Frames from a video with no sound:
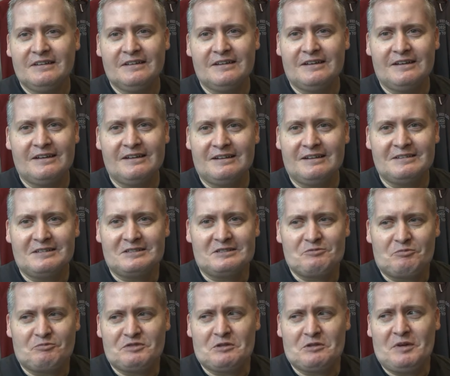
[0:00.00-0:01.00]
Uh,
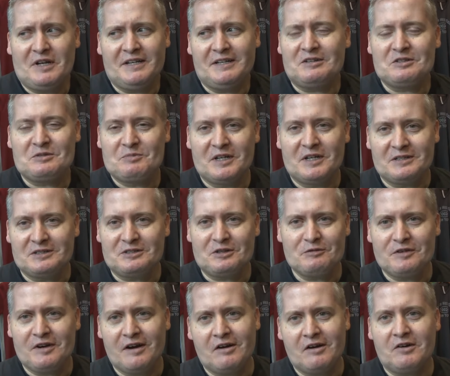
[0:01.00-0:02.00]
somebody else made us go
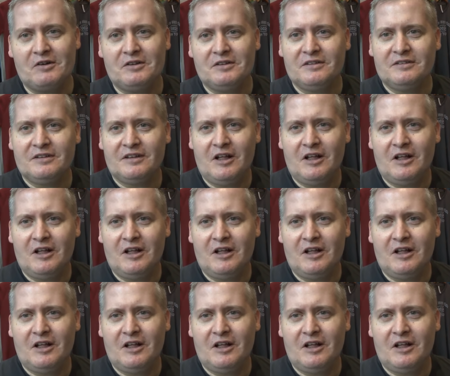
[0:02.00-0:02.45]
viral.